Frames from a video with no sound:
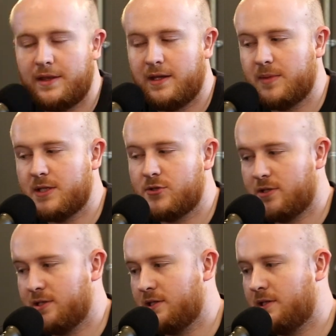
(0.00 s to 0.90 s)
I think it'd be
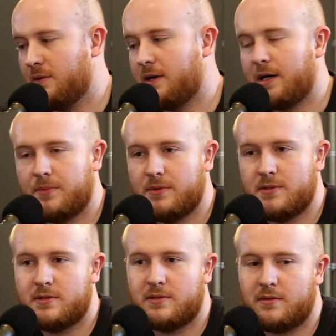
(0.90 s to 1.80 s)
interesting to see what
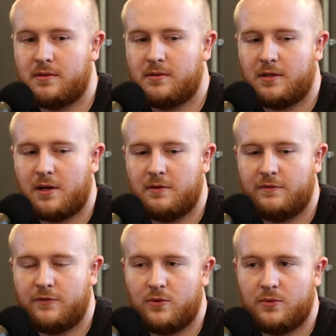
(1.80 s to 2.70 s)
happens going
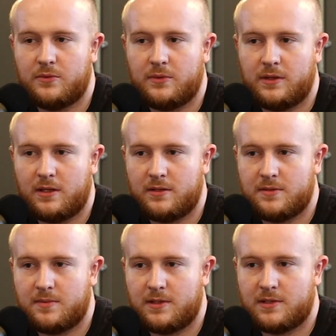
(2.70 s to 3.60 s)
forward with
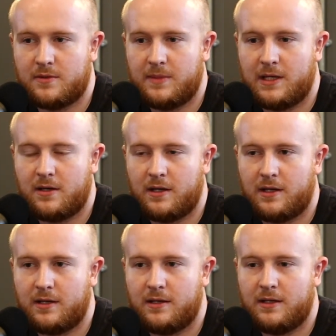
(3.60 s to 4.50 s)
those, because it will be
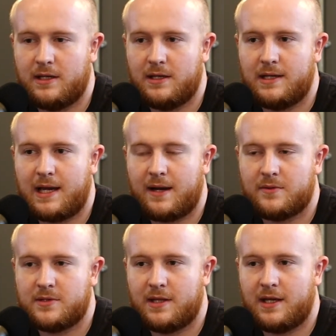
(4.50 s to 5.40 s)
like,
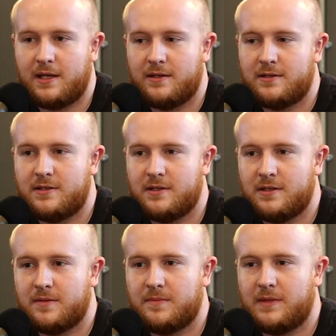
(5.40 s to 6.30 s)
now do they
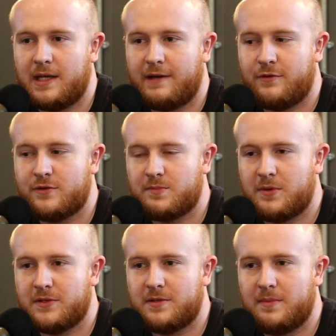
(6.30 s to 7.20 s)
have a
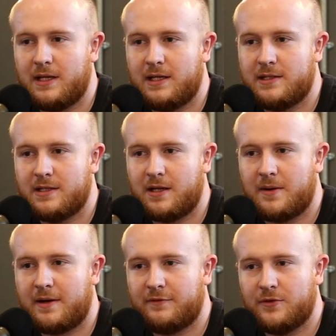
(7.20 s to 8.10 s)
responsibility to
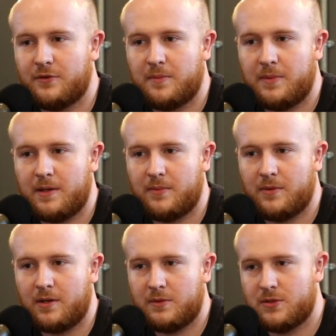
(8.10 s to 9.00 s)
go after other
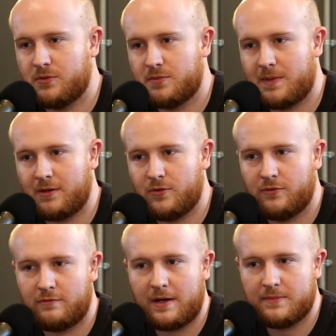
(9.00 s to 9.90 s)
people? Like we talked about
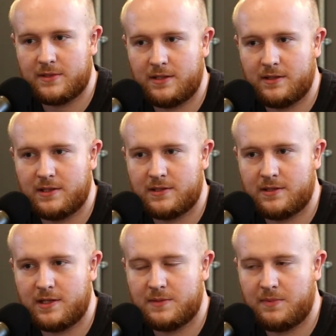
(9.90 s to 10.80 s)
Gordon Ramsay, and
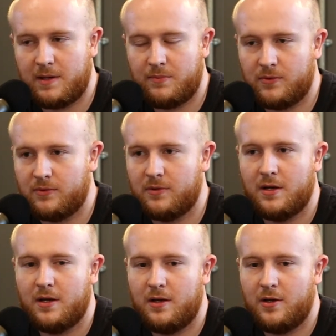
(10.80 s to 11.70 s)
there's people
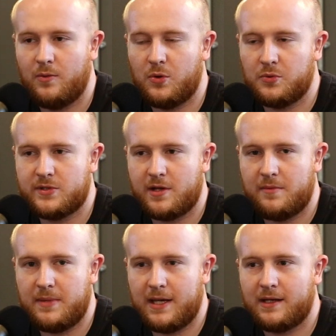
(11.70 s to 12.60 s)
who are also
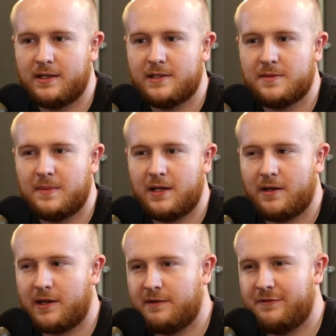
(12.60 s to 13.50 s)
big, and it's a bit
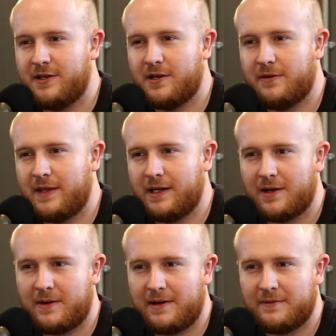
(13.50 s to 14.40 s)
like, if you don't then
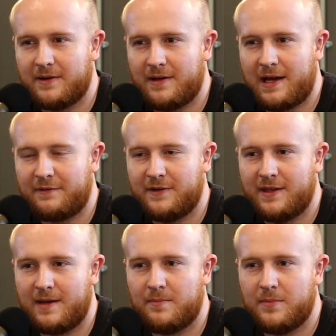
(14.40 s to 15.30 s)
go out after
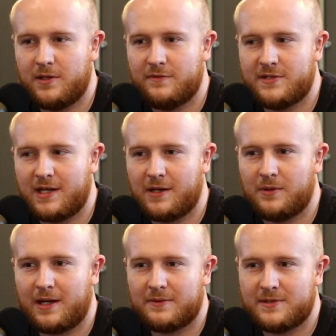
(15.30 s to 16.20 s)
them, but you've
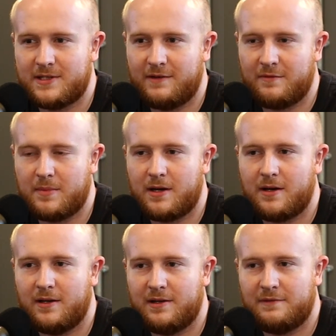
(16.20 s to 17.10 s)
singled out Steven
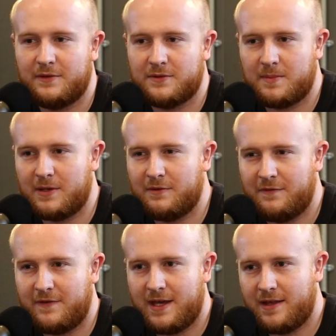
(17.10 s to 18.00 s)
Bartlett, it feels a bit
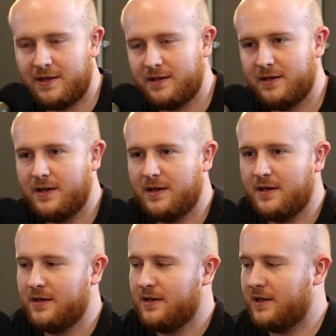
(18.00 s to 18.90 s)
unfair then.
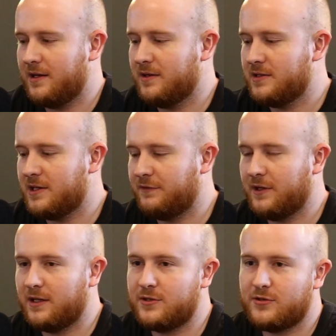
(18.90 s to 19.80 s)
And if you're
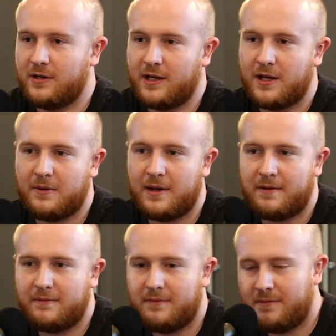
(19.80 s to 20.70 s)
going to try and go
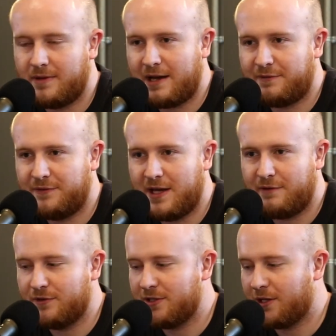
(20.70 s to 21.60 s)
out after
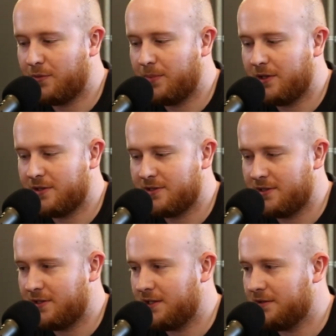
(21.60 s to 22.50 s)
every single
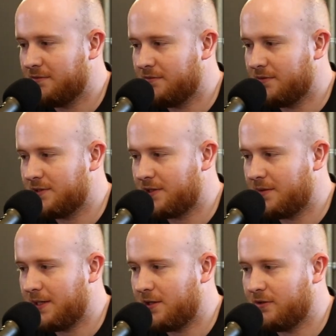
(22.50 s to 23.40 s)
person, then it's going
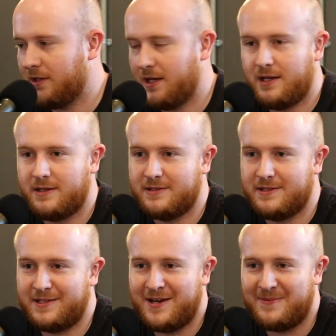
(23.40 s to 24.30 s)
to be a long day, because
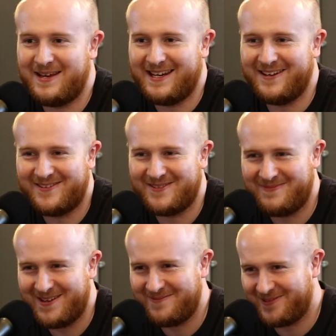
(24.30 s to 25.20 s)
there's going to be loads
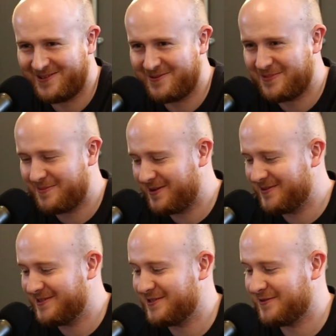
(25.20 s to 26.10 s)
of people who are
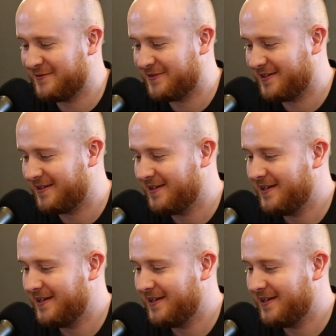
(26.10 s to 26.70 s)
promoting stuff that